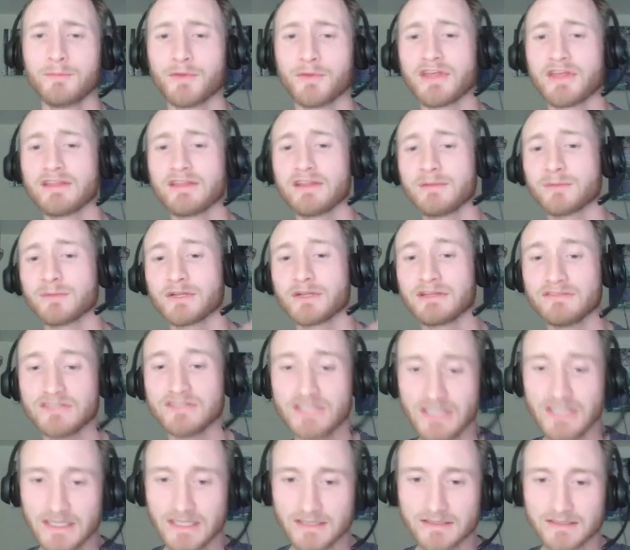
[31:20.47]
Then they believe
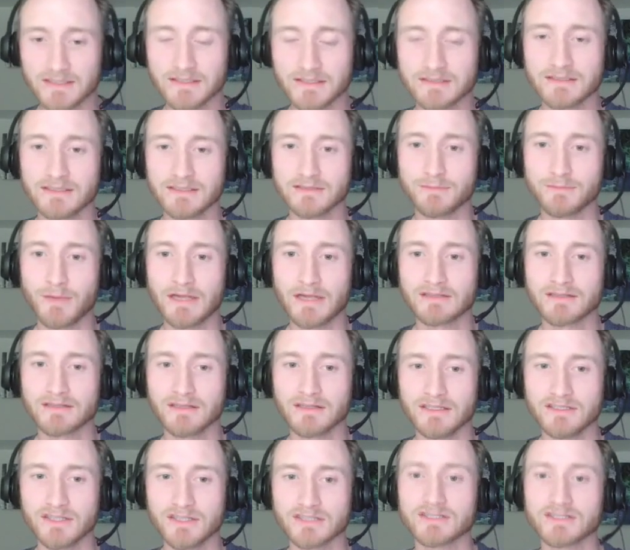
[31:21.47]
Jesus is
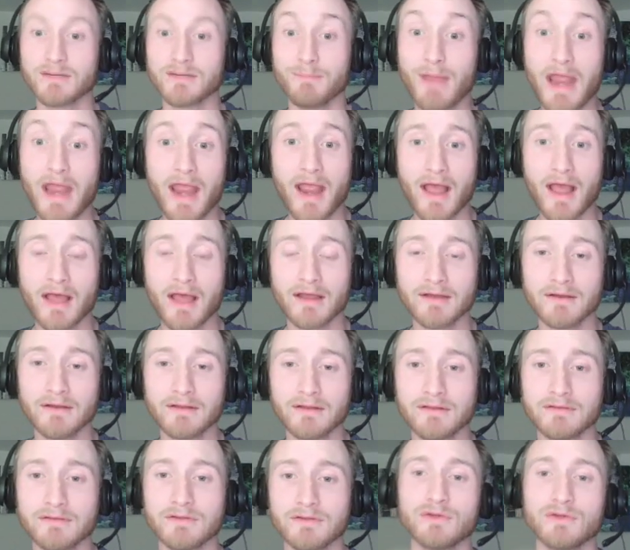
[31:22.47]
basically just a man
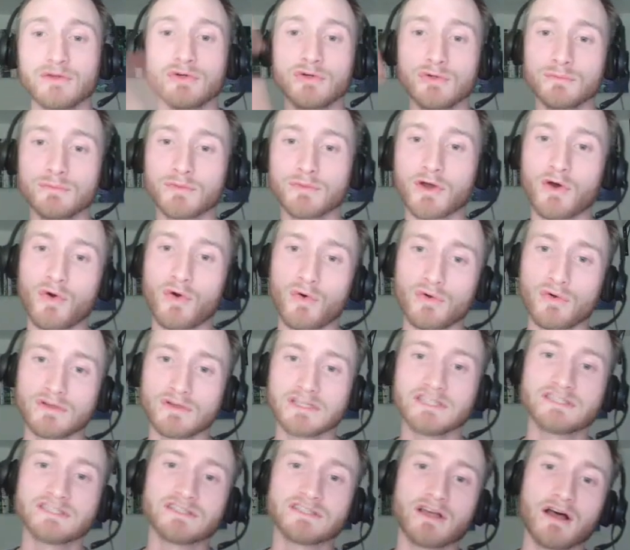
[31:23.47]
whom the
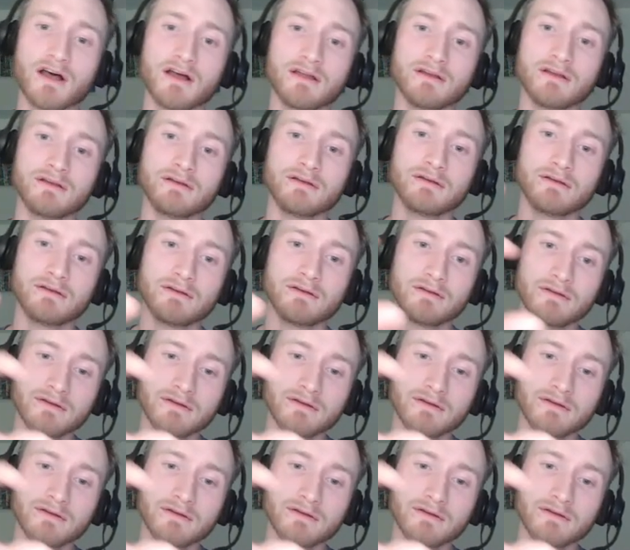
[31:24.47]
Holy Son